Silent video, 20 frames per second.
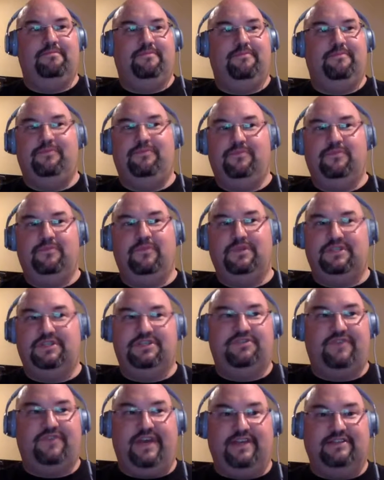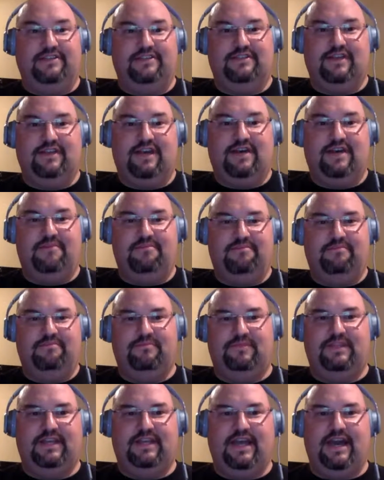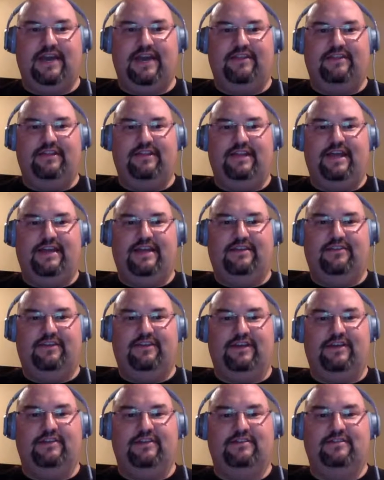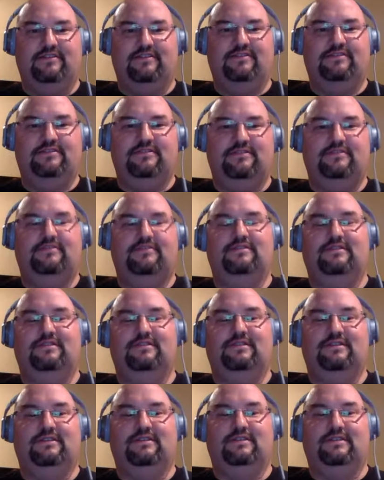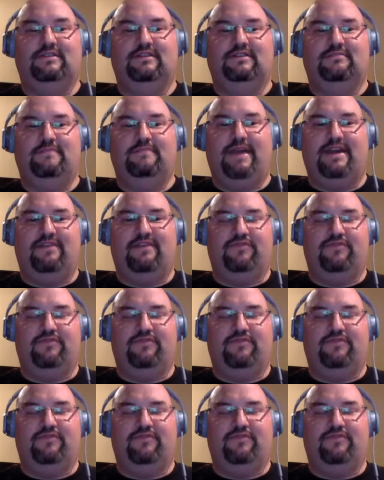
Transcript: What's his face? The guy, the lead actor in it, McAvoy.